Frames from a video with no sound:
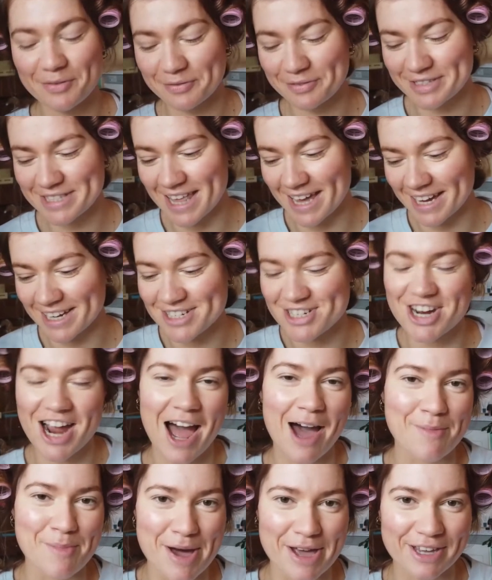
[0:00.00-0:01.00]
was like a
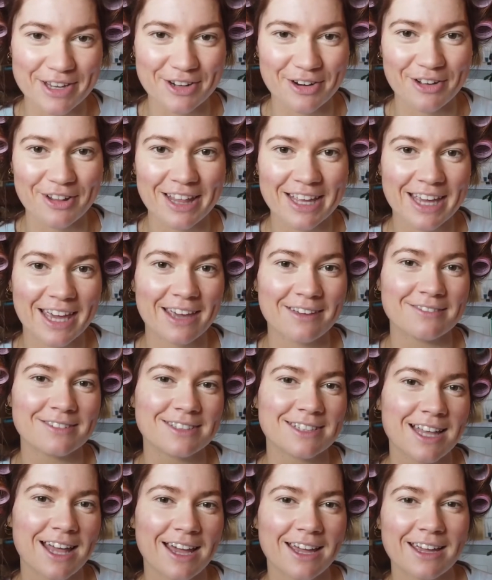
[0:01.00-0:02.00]
charmer, you know, like he
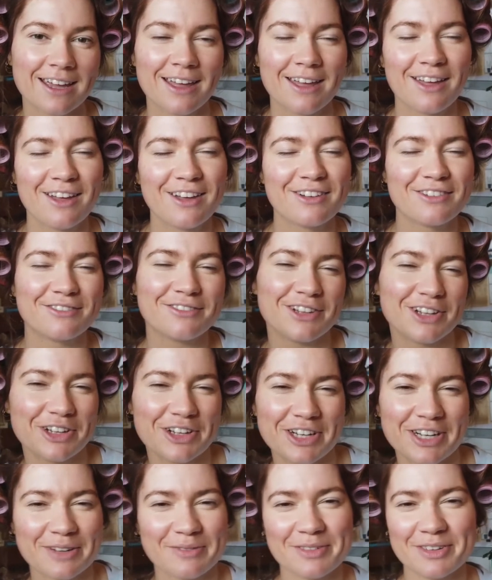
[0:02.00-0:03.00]
was like
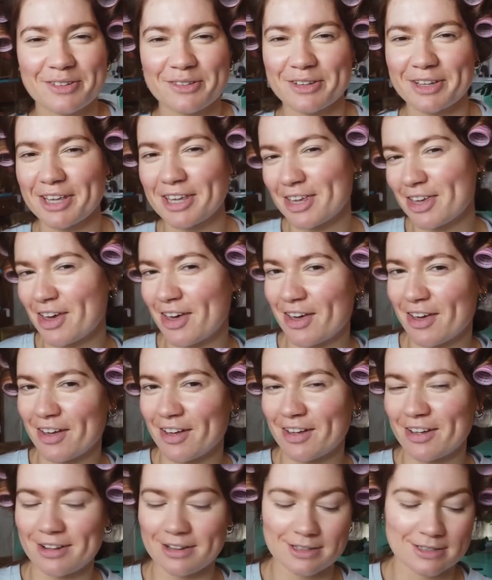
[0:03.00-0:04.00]
flirting with all the
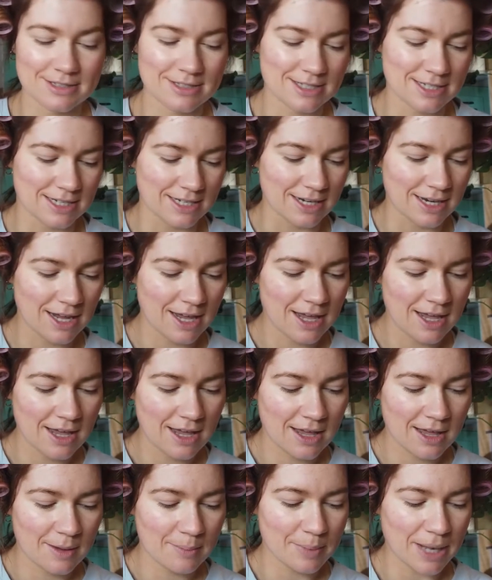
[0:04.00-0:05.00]
girls and
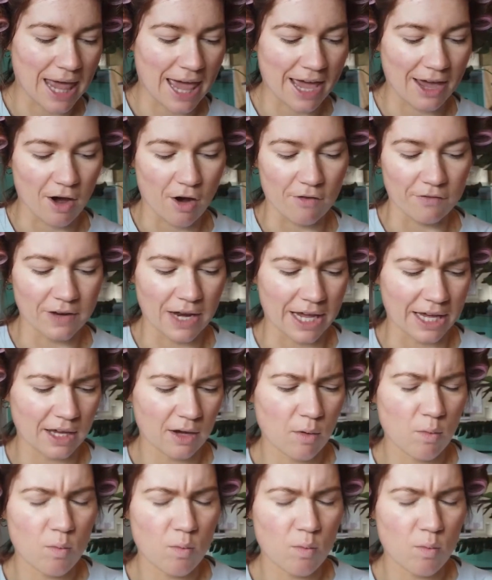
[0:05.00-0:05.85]
playing off like,